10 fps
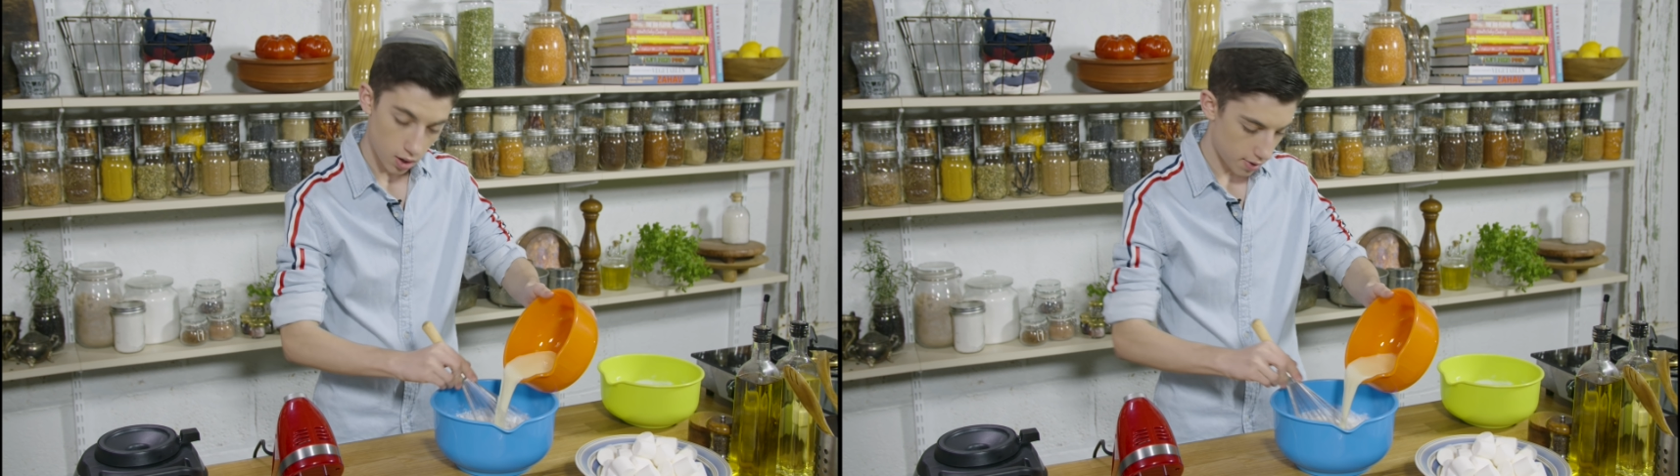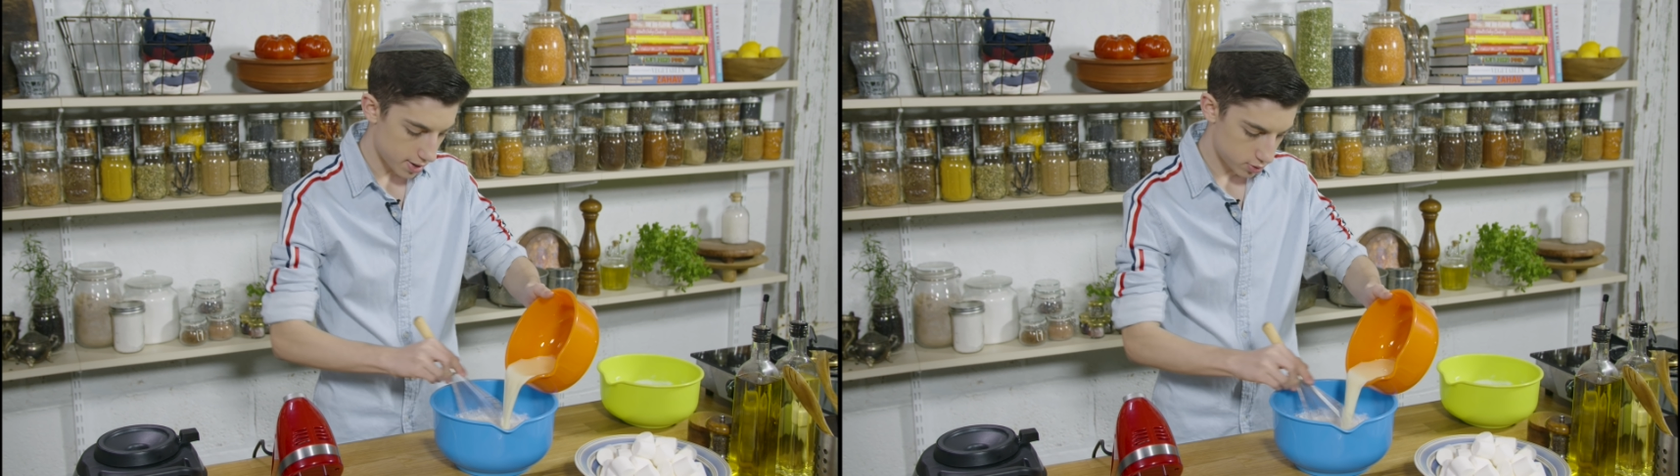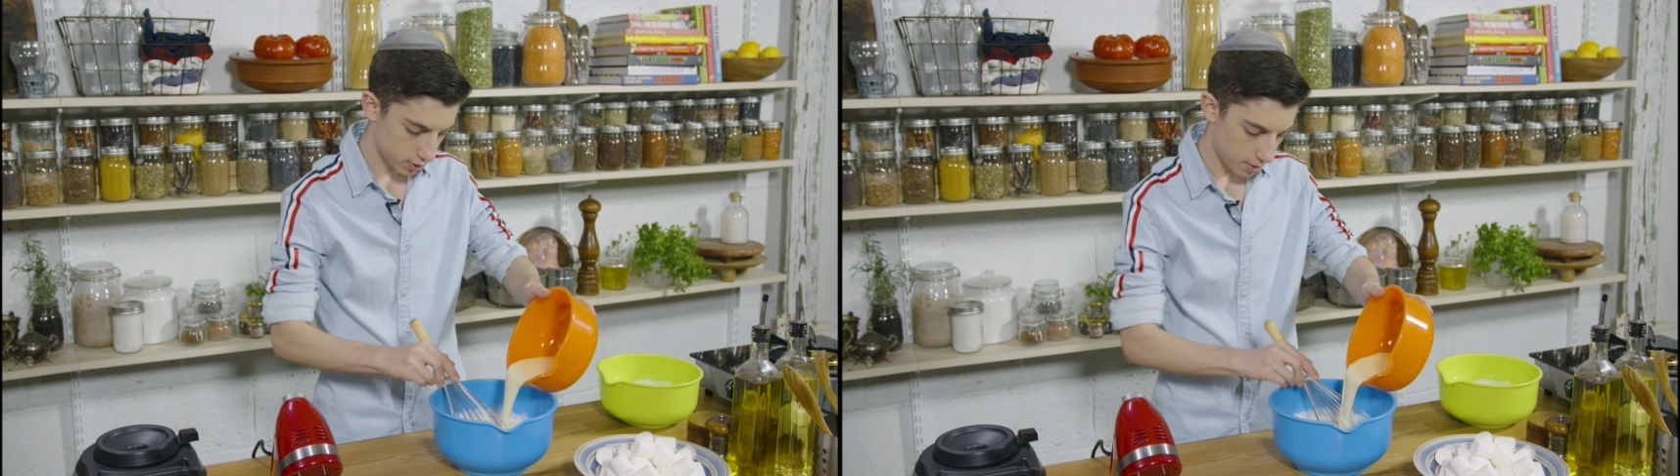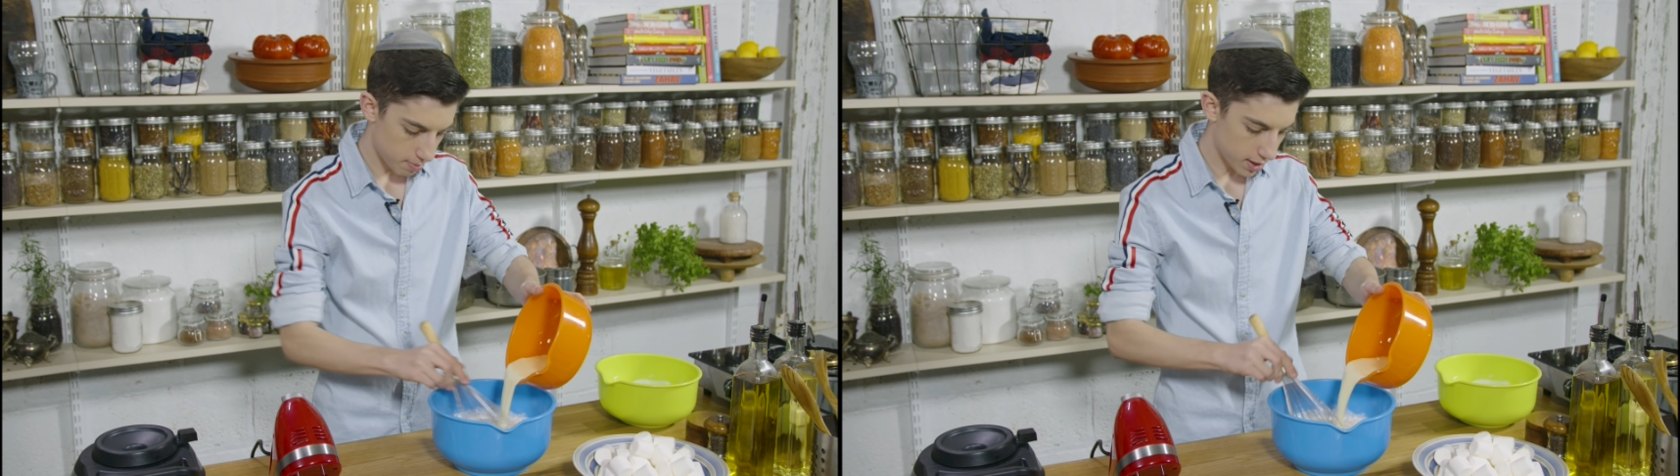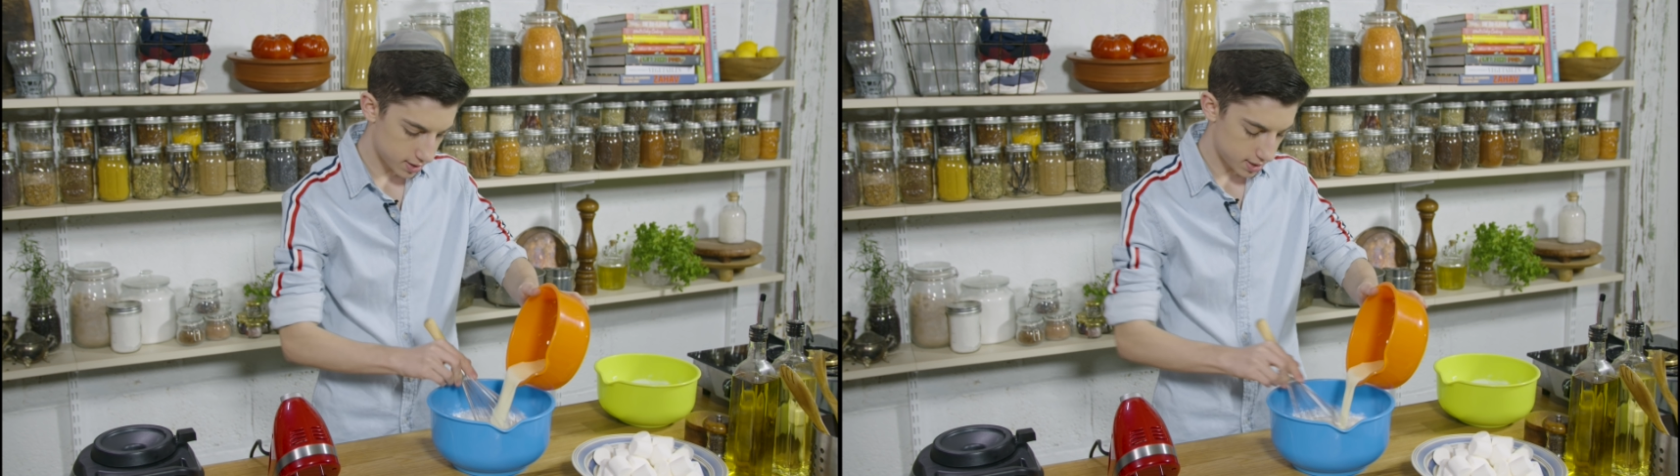All right, so we're just gonna
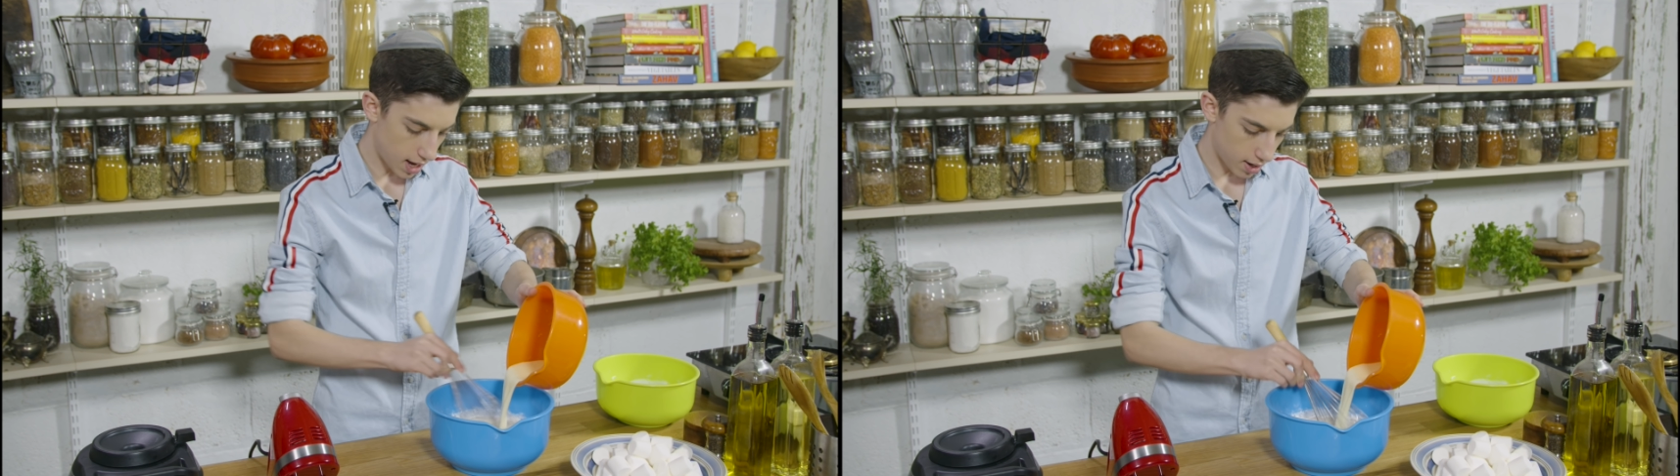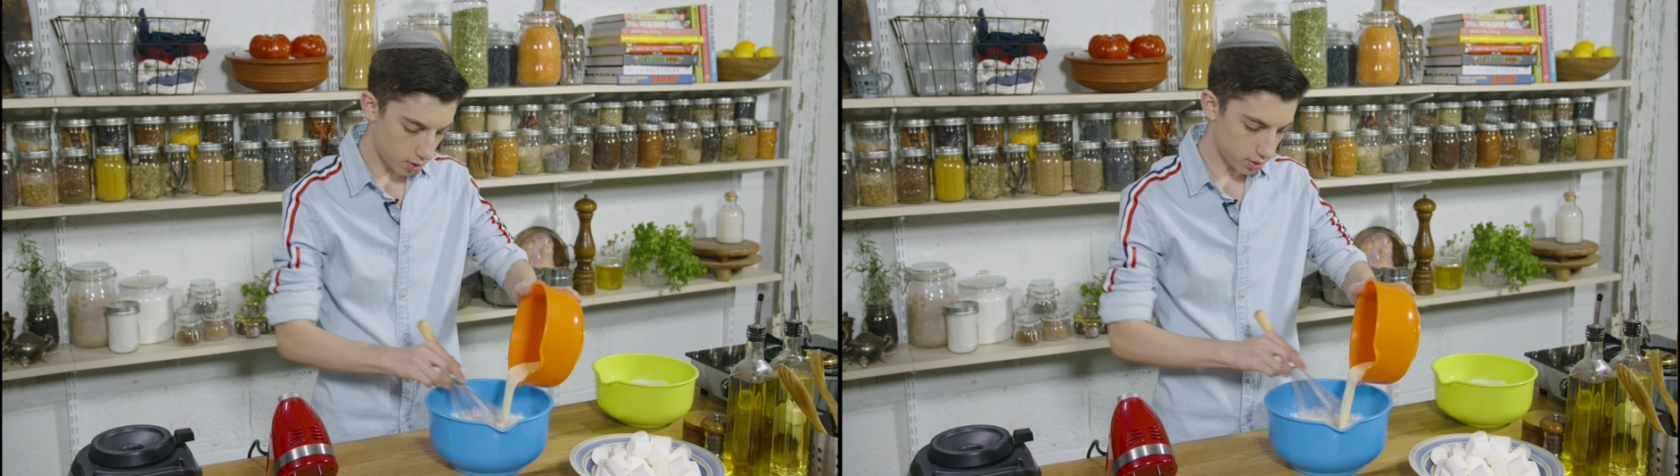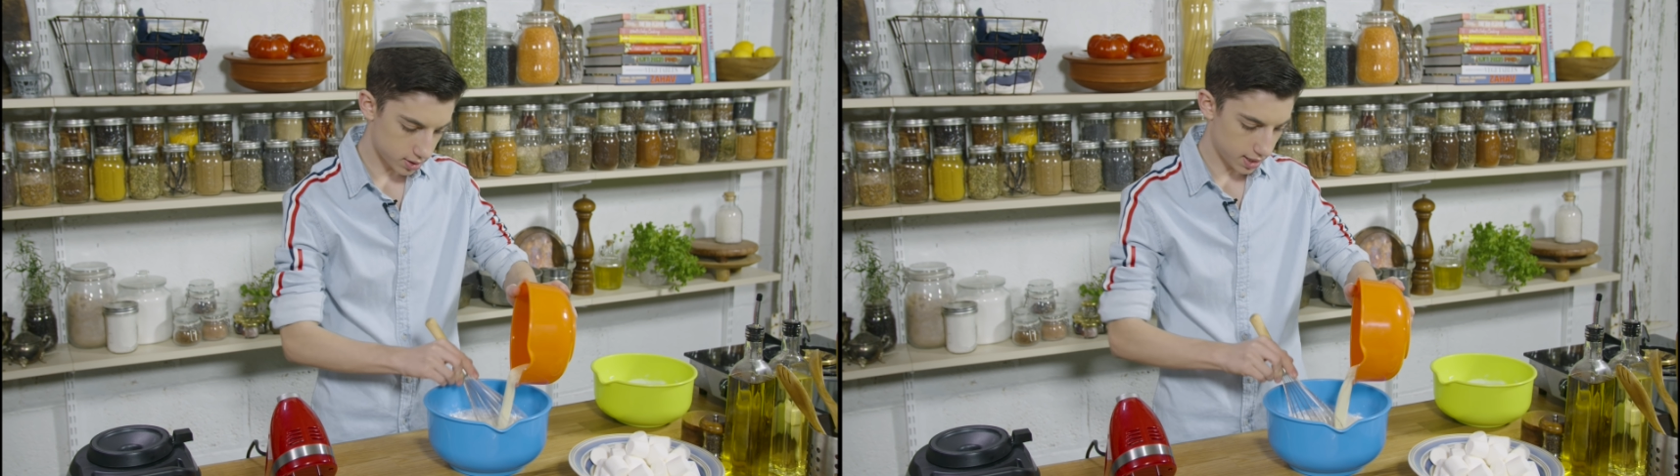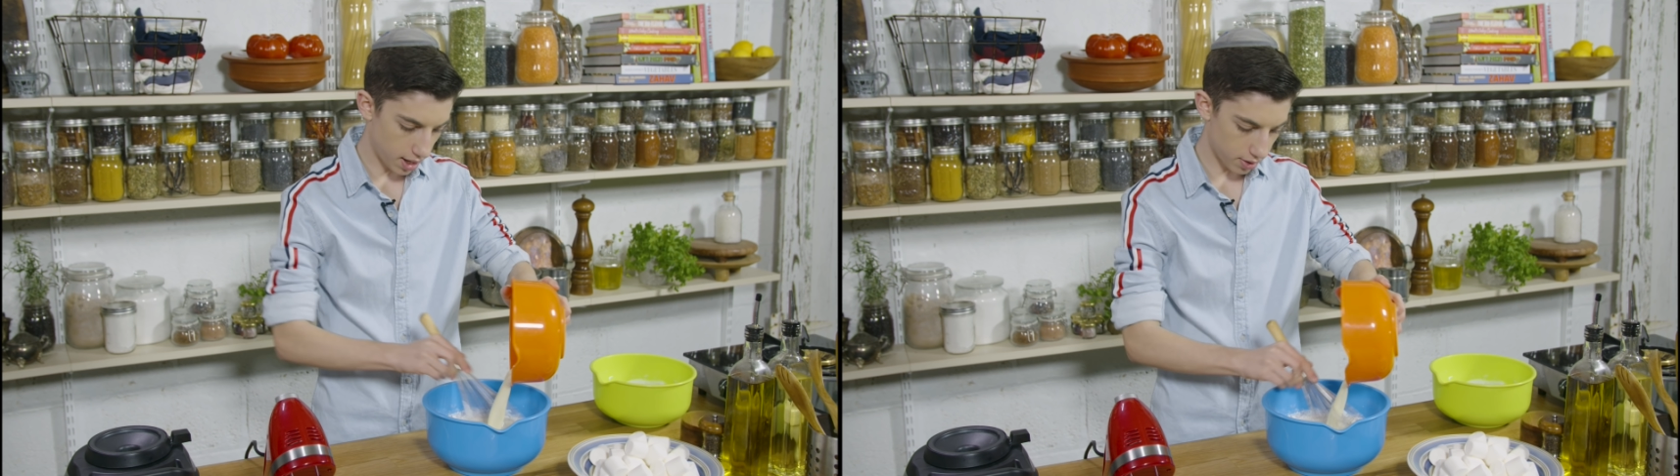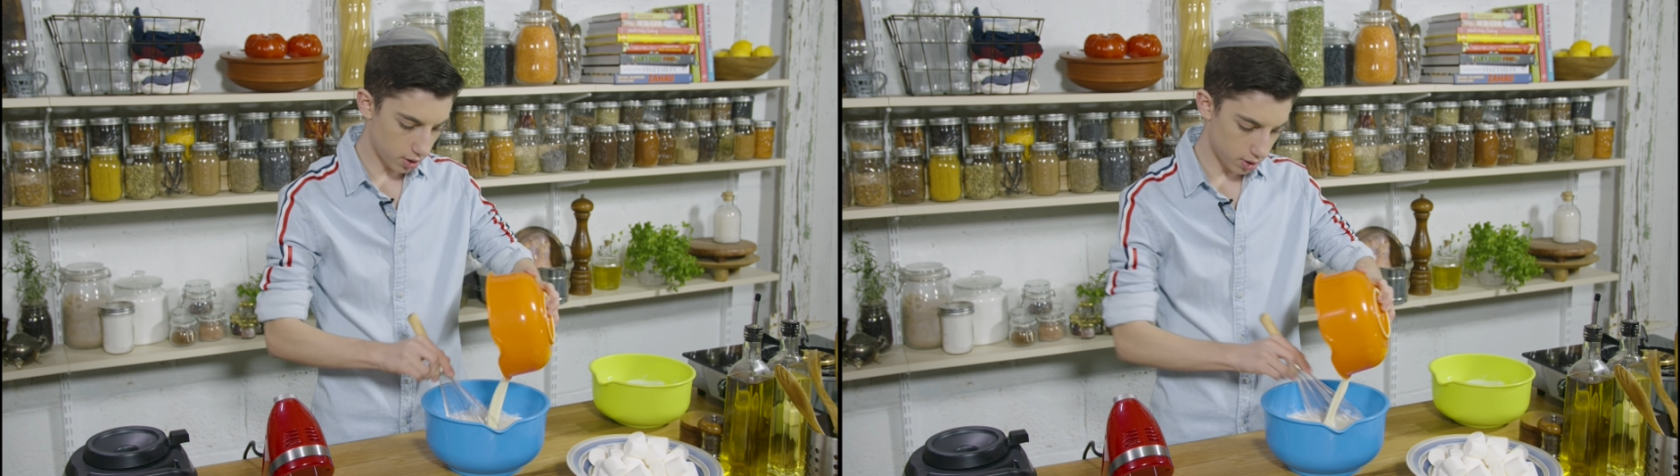mix that all
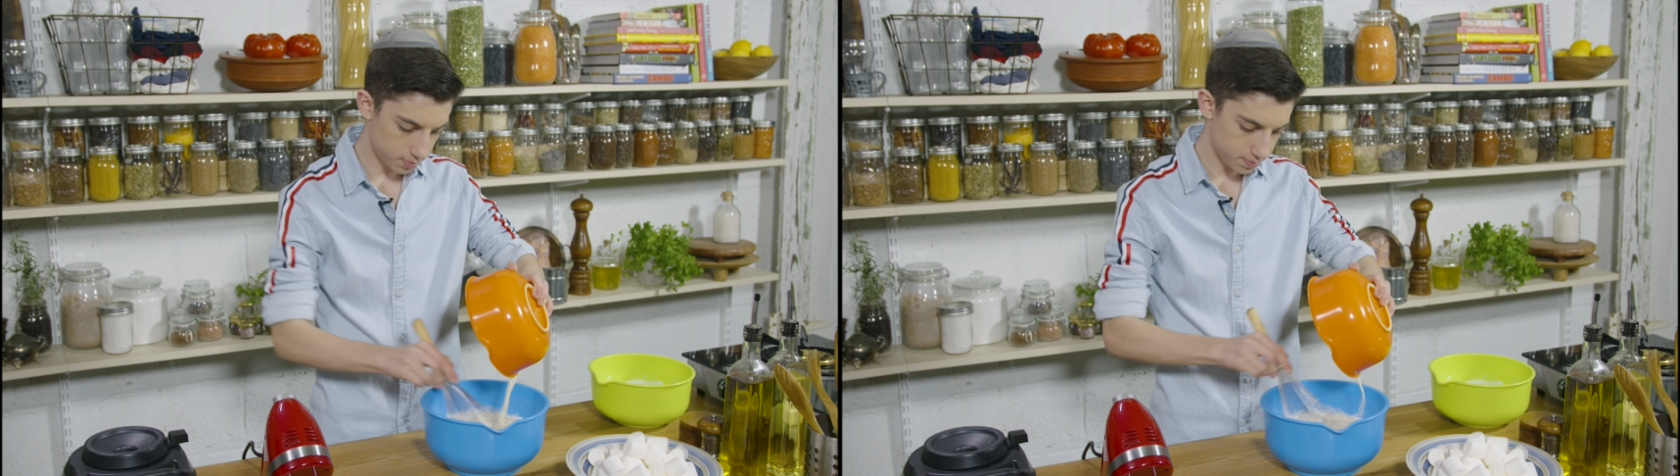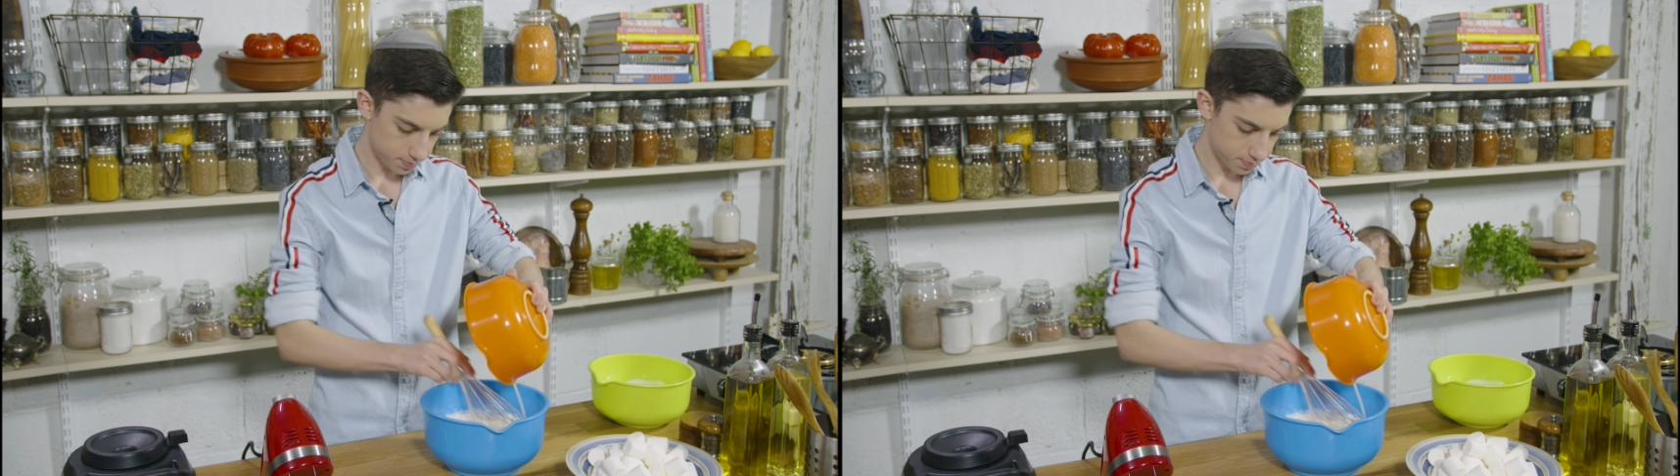together.